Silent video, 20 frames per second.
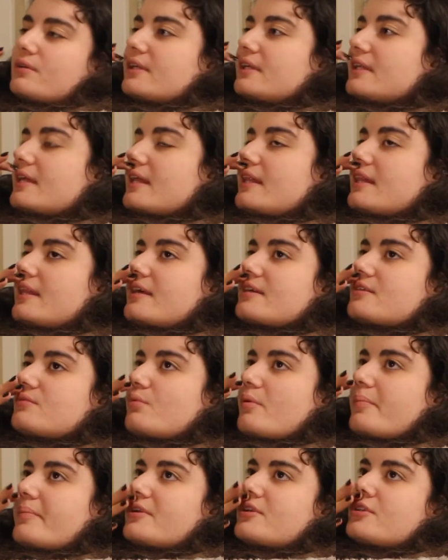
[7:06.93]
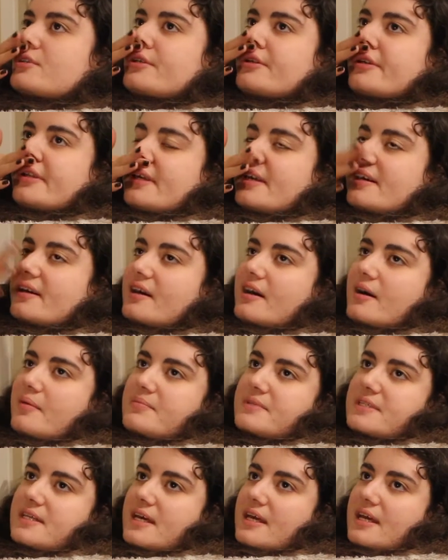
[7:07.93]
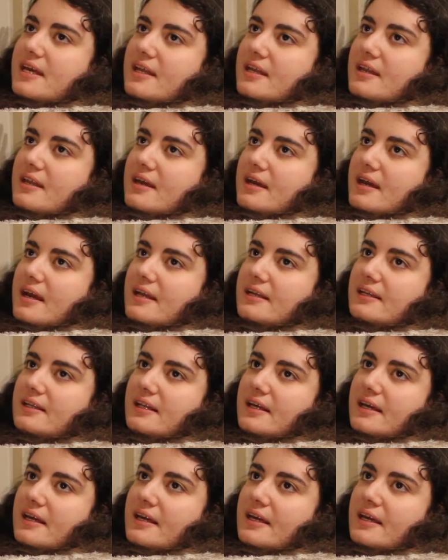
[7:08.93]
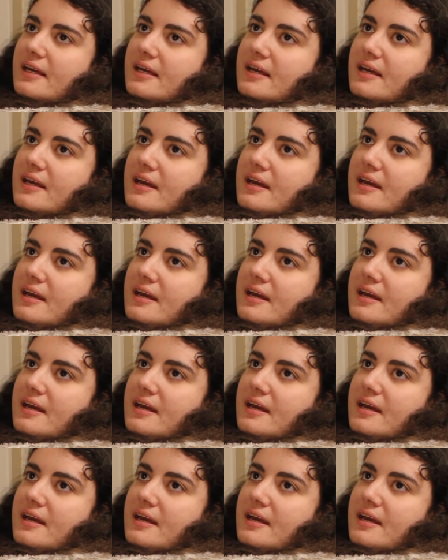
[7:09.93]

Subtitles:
And then this woman, Julia, comes in and like,